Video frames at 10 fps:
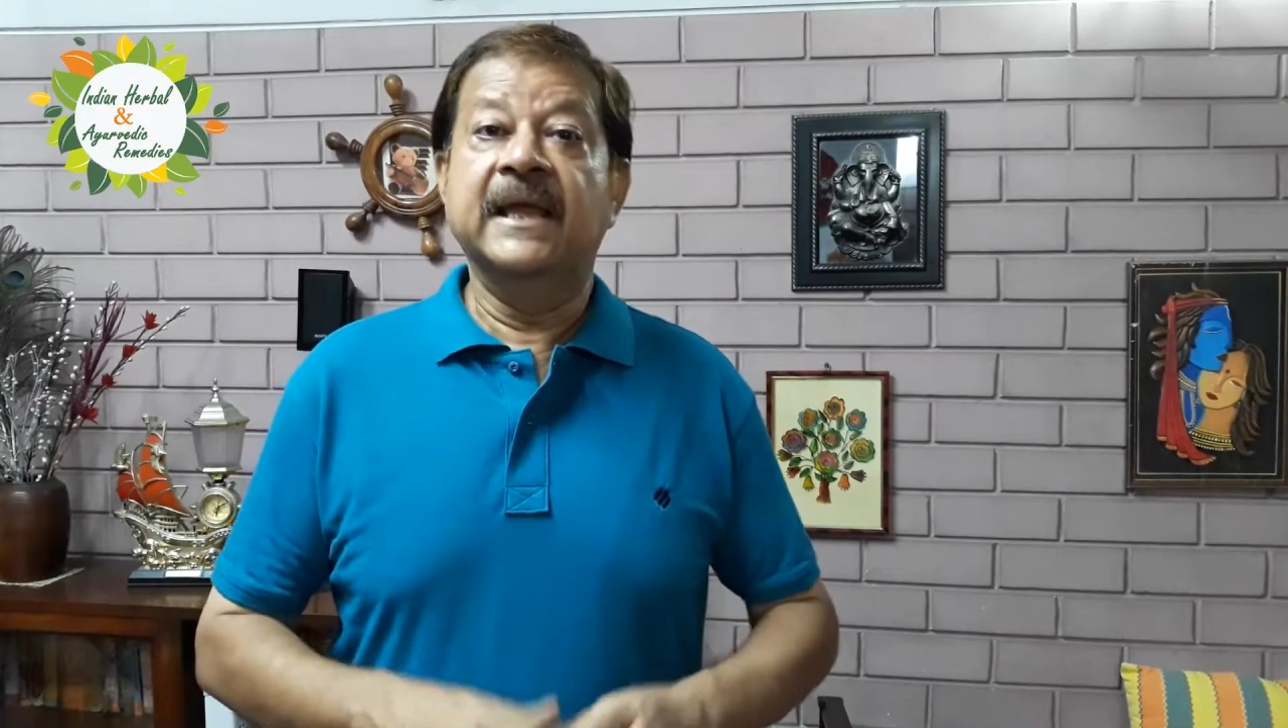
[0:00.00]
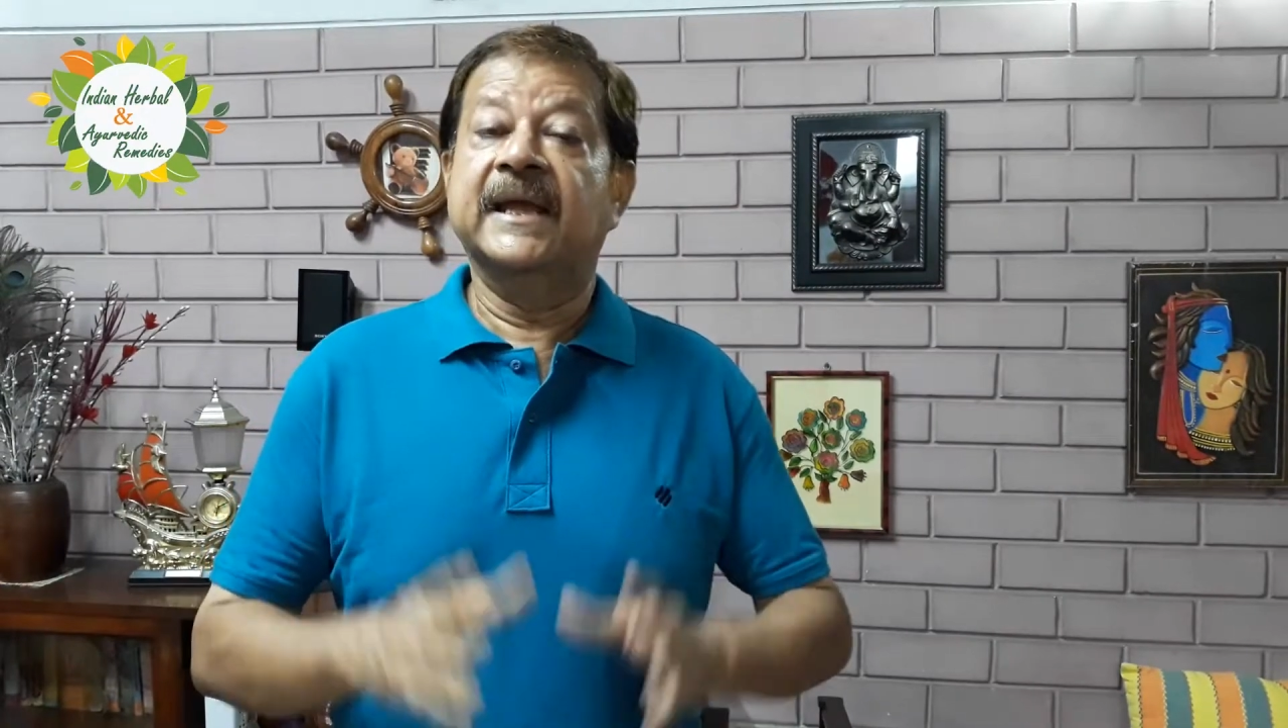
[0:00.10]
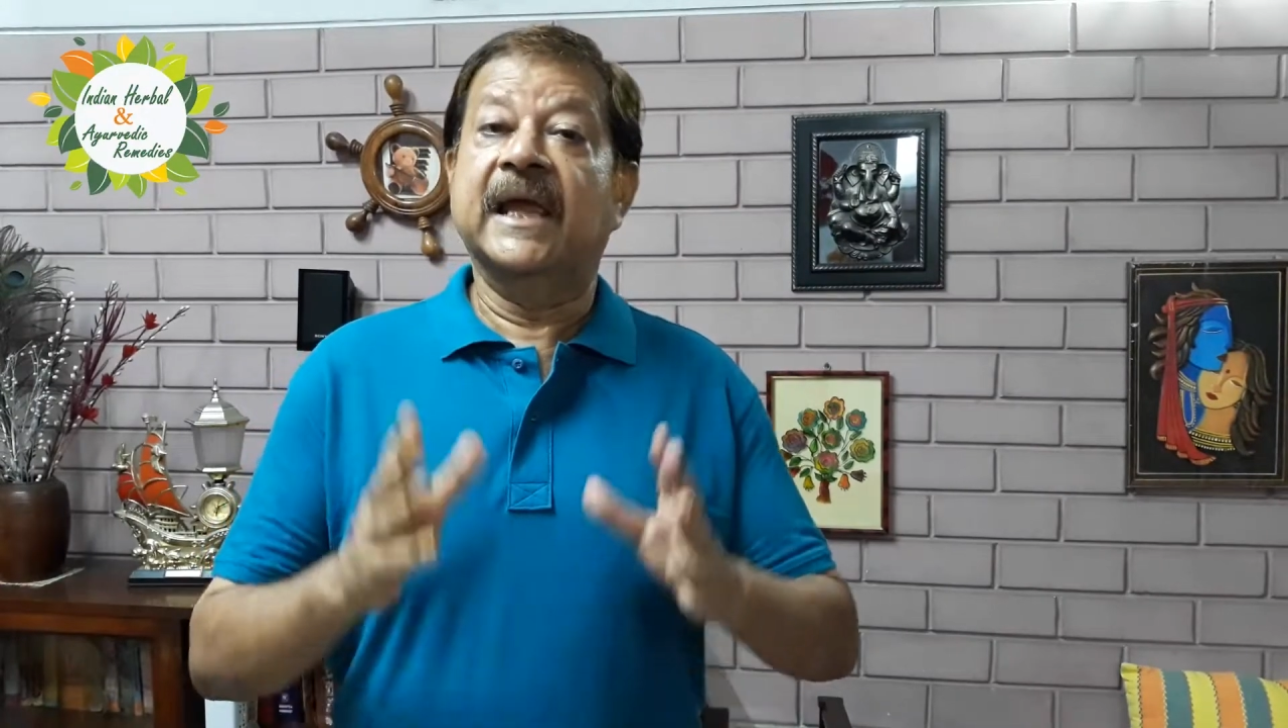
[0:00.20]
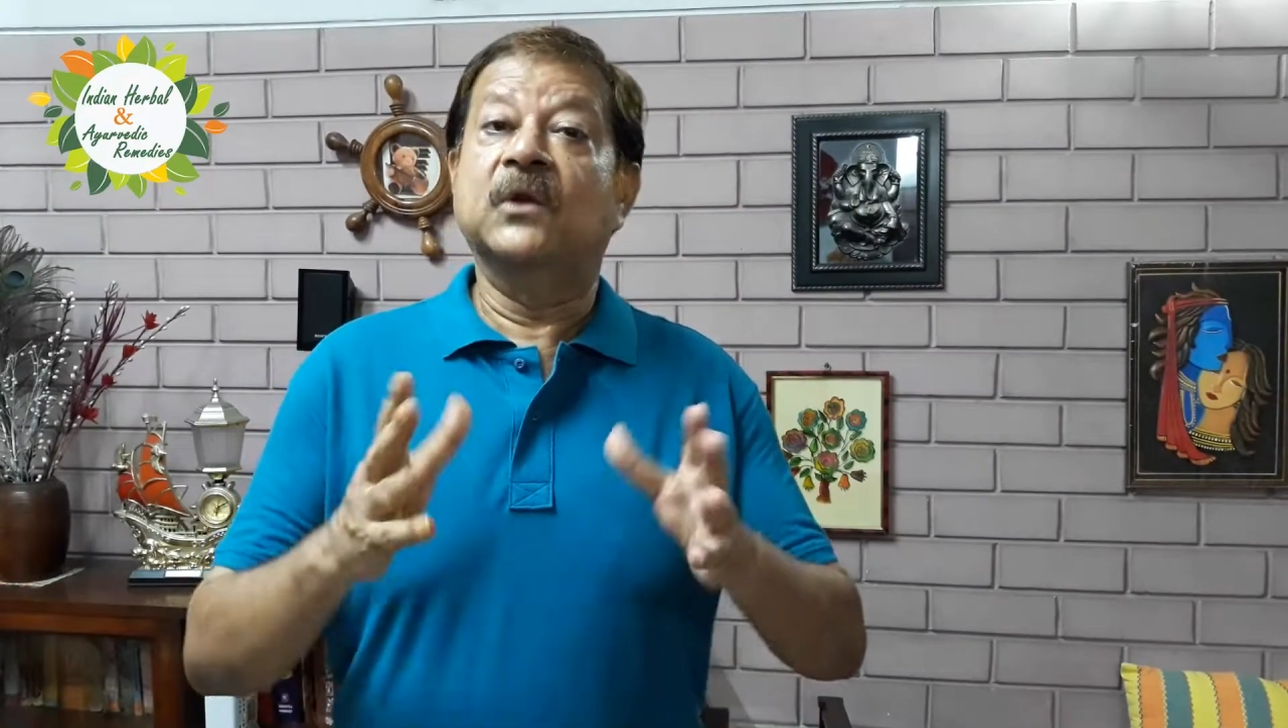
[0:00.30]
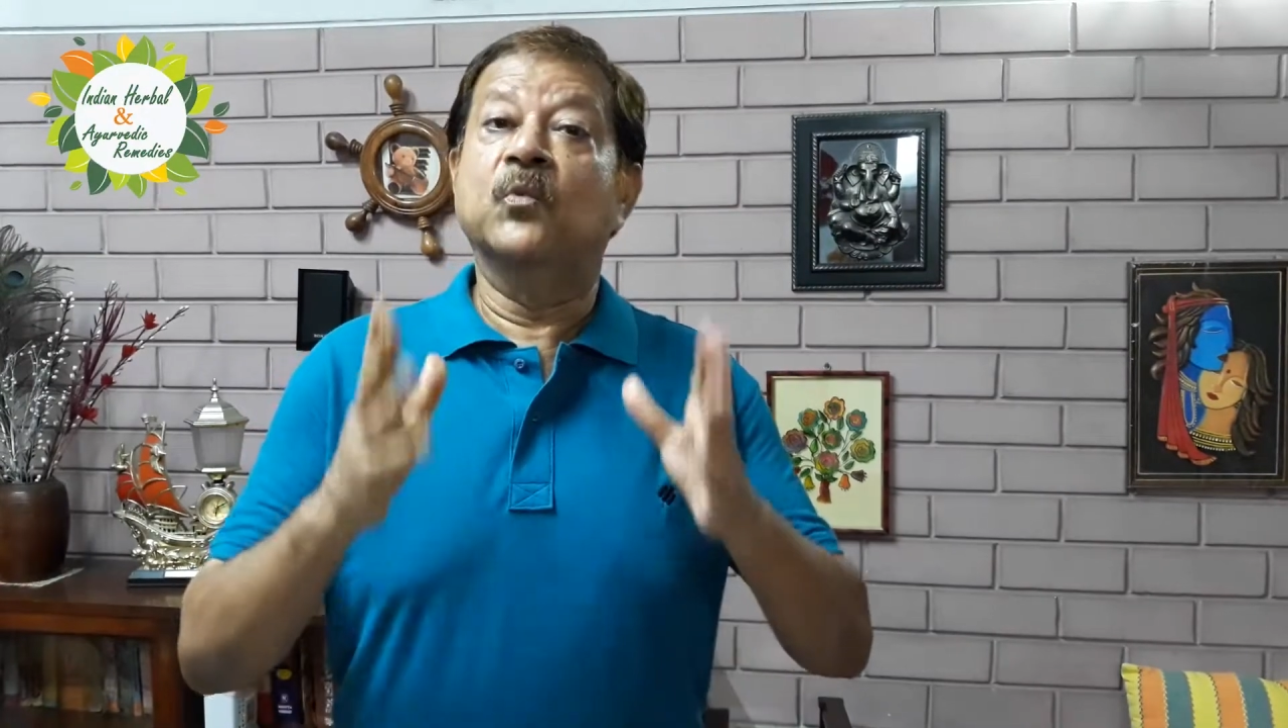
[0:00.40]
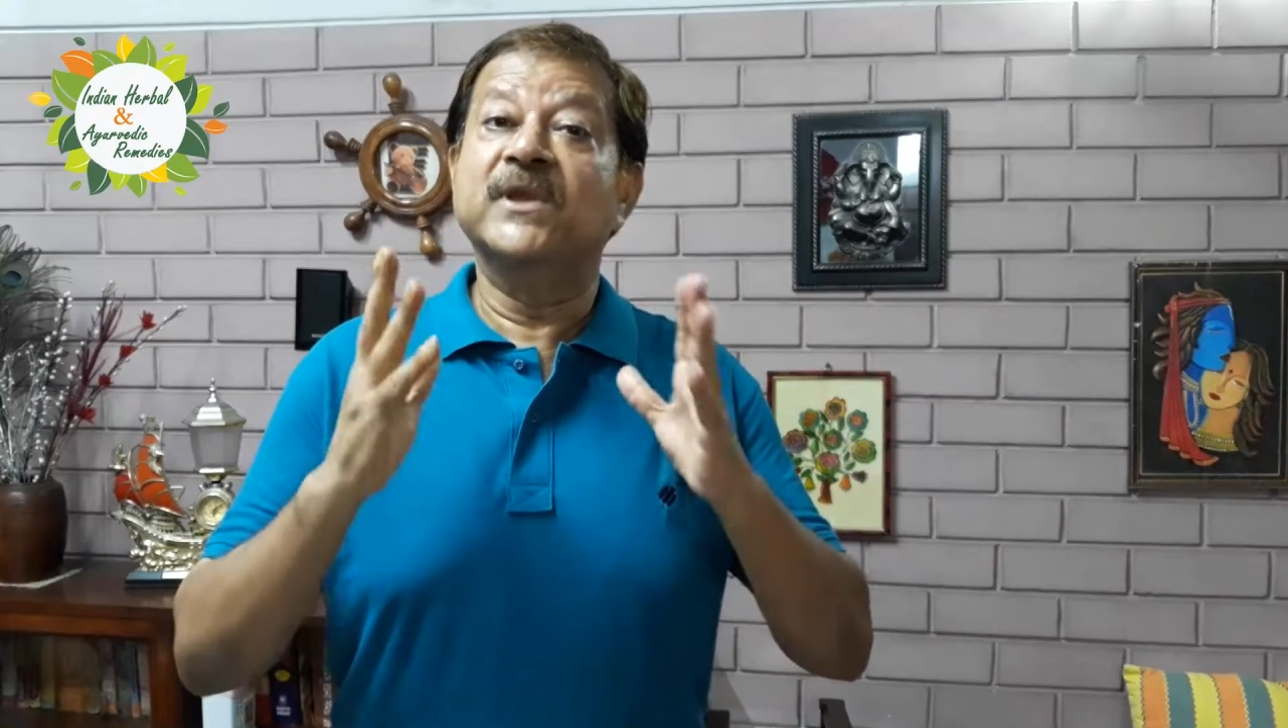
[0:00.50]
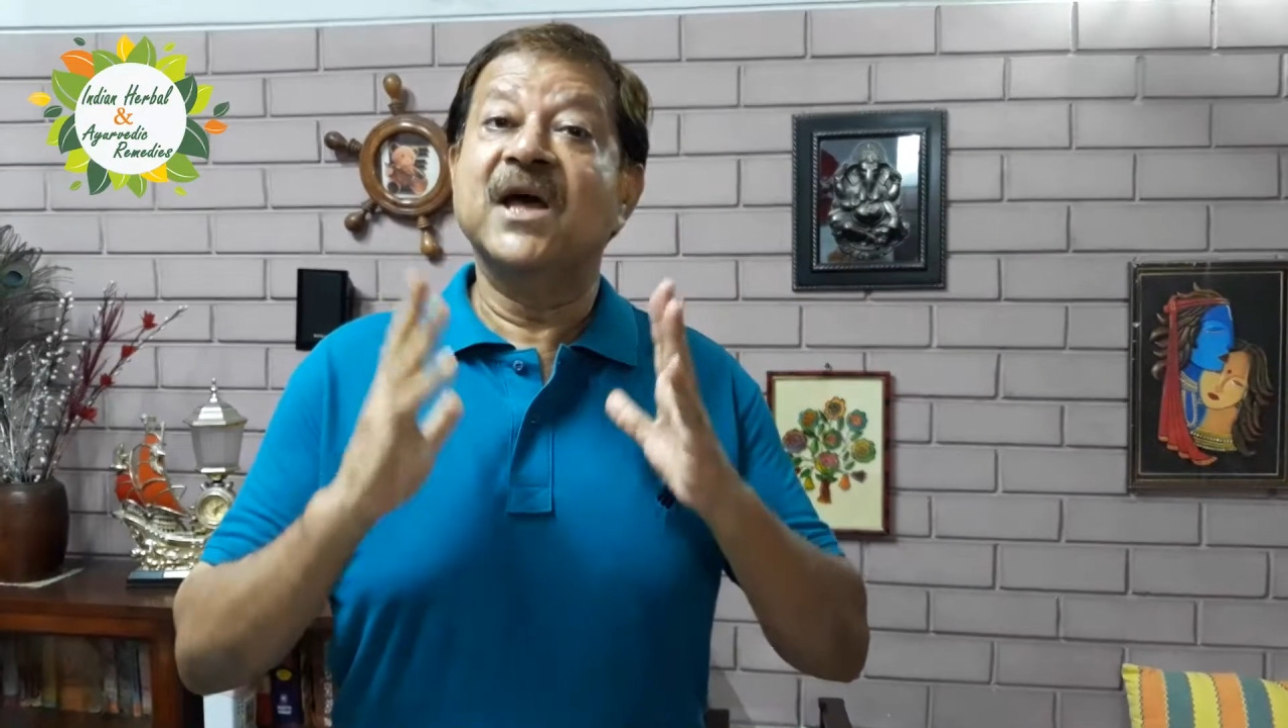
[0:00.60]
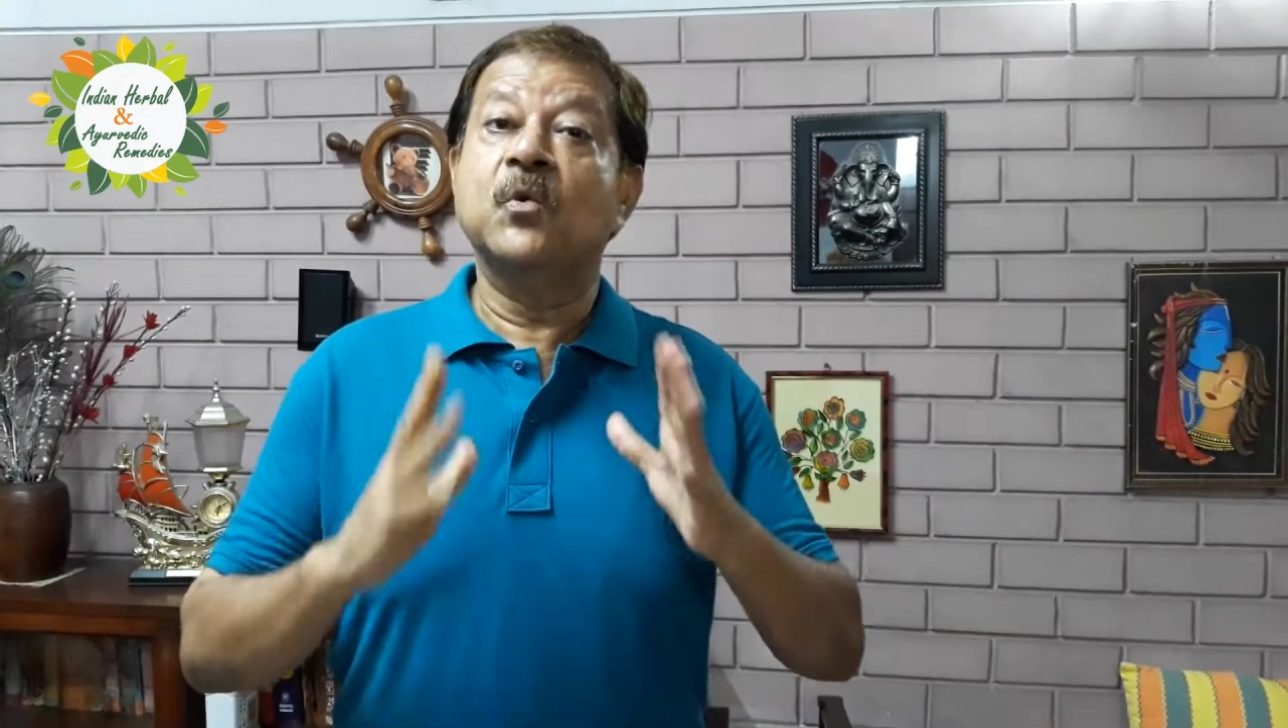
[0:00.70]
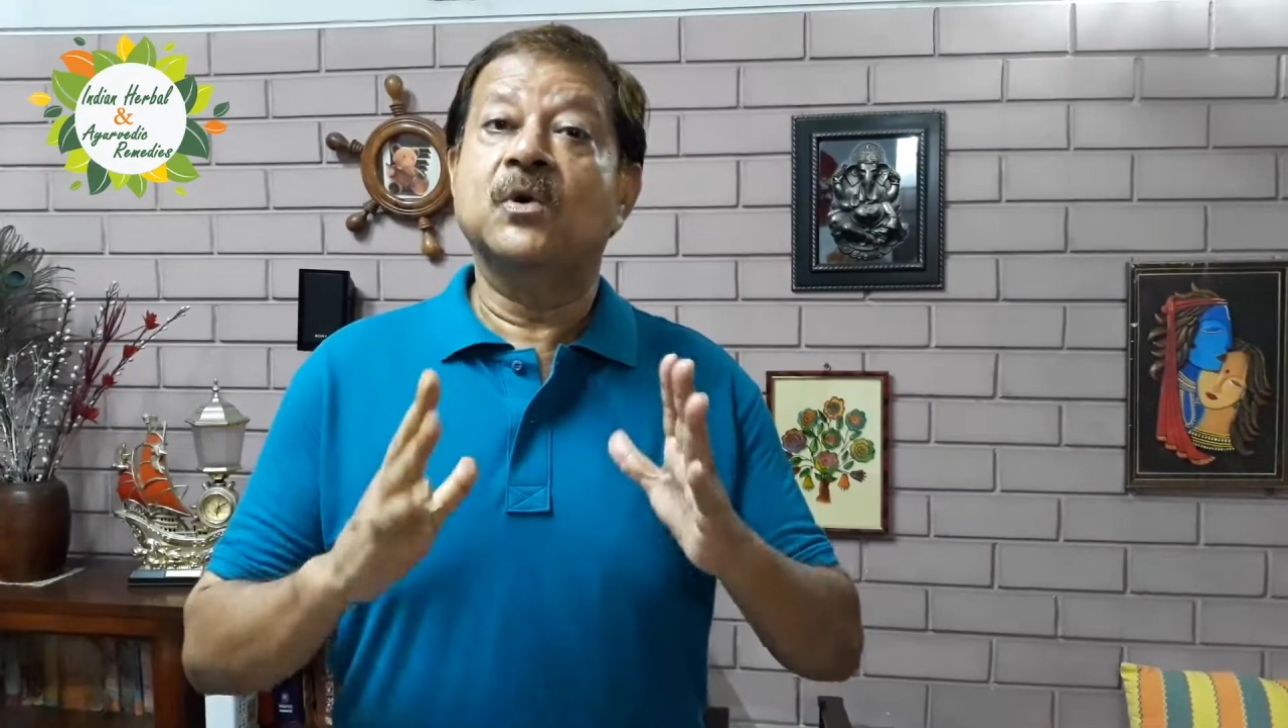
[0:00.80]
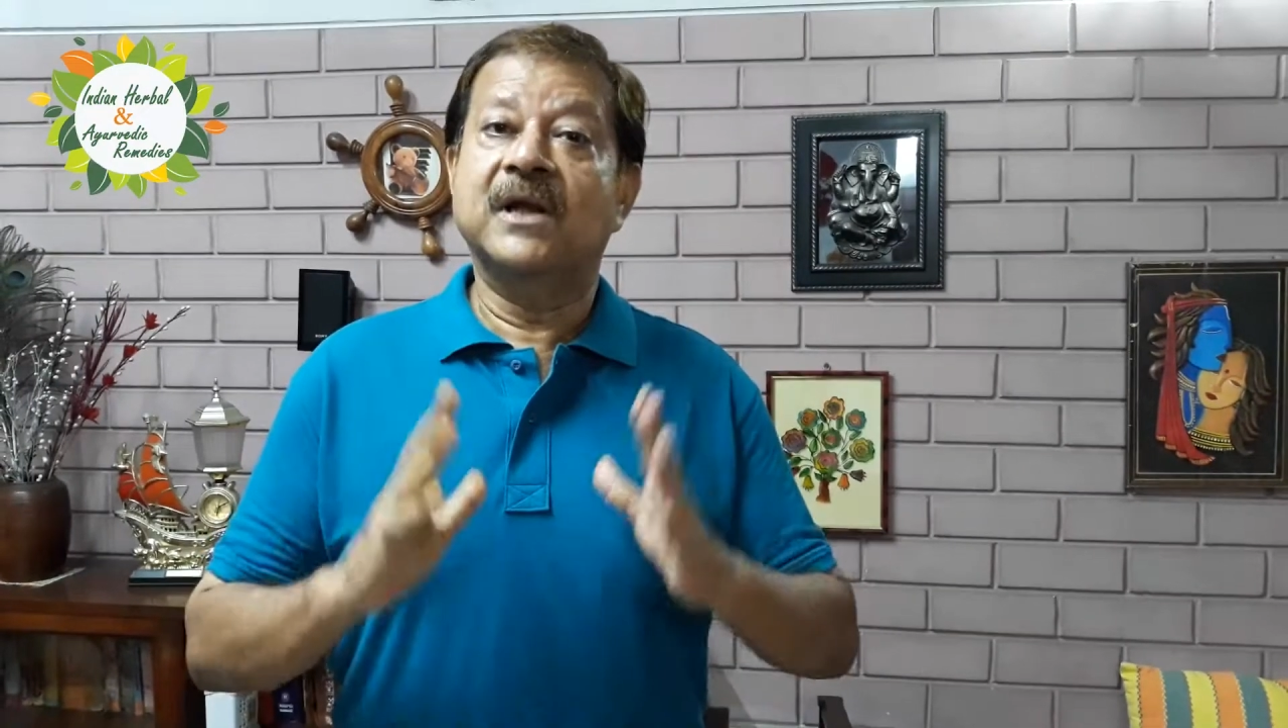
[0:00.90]
can
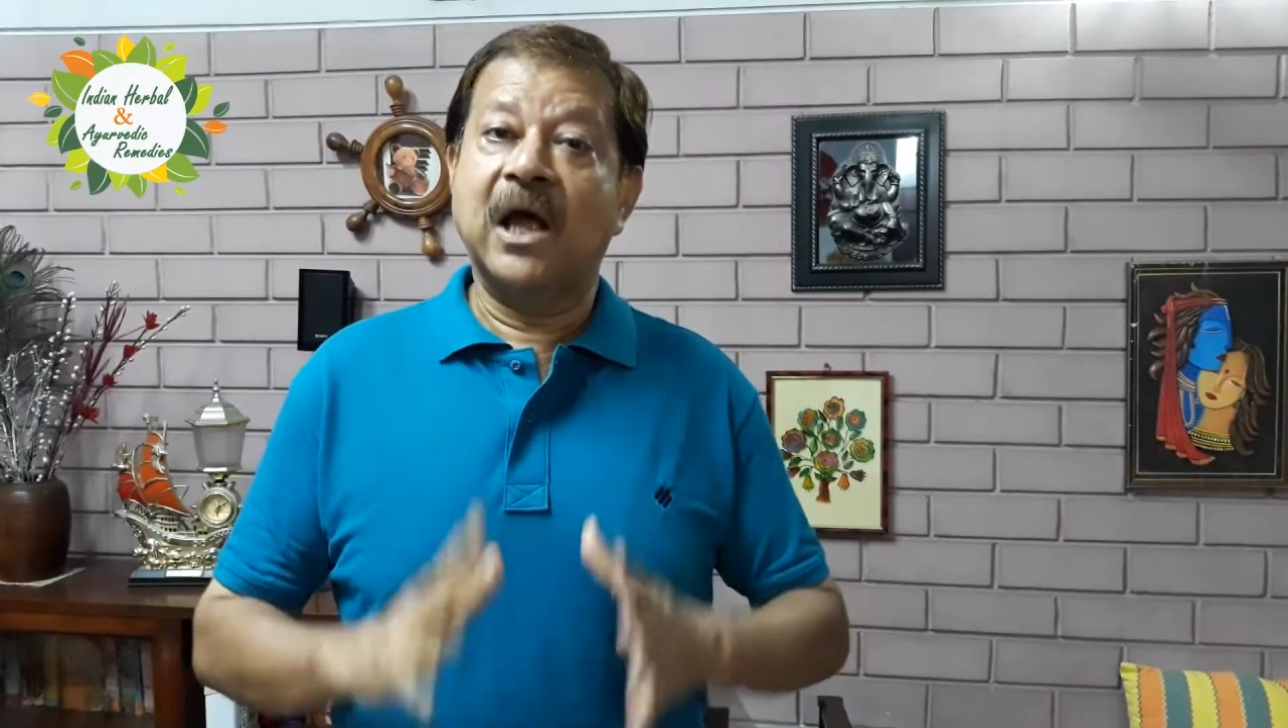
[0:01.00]
without